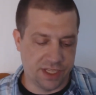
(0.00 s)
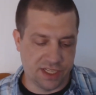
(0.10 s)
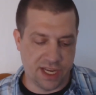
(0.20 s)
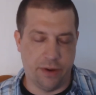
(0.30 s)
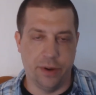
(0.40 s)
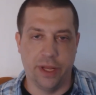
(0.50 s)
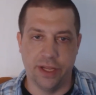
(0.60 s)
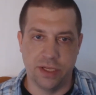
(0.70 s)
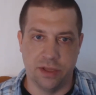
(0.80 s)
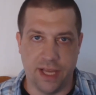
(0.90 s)
This is how it
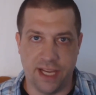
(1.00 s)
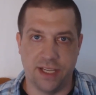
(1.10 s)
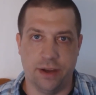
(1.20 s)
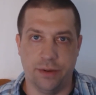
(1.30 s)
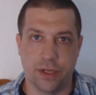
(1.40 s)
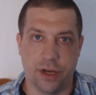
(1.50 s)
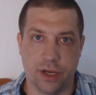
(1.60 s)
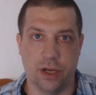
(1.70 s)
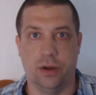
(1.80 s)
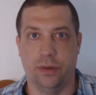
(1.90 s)
is. That's how it's
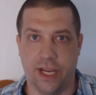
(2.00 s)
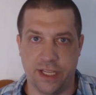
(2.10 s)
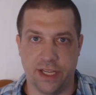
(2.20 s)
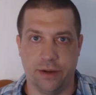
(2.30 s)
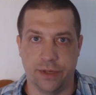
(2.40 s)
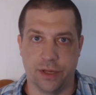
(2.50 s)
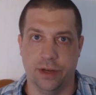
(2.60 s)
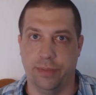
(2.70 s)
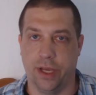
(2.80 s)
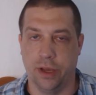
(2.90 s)
going to go. That's how it's
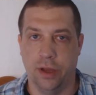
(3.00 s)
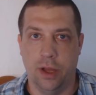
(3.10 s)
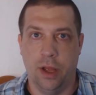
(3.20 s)
going to be.